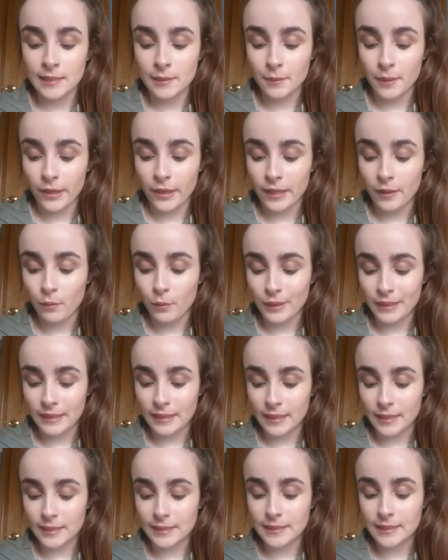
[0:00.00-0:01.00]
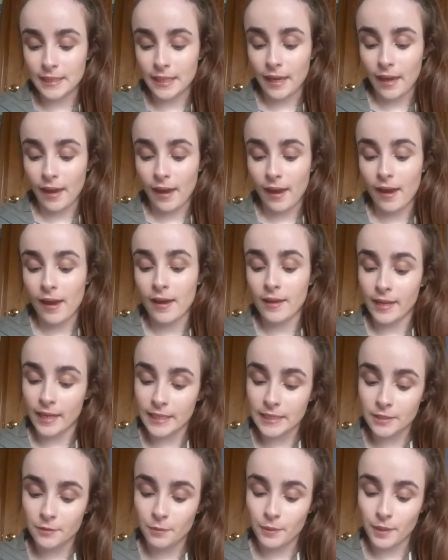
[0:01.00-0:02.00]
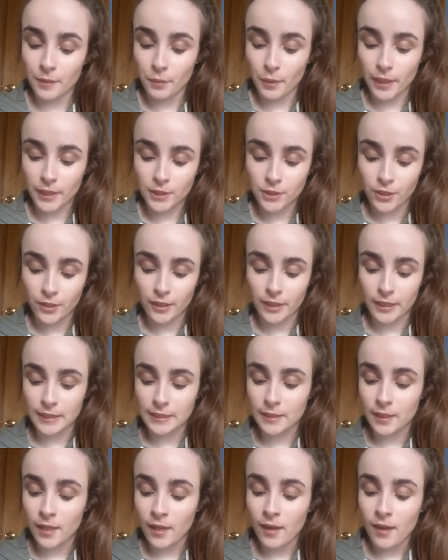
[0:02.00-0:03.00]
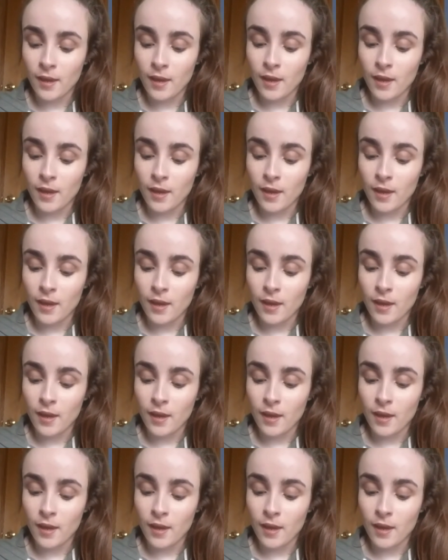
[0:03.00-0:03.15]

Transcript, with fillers: Similarly, with this uh, negative peer pressure, is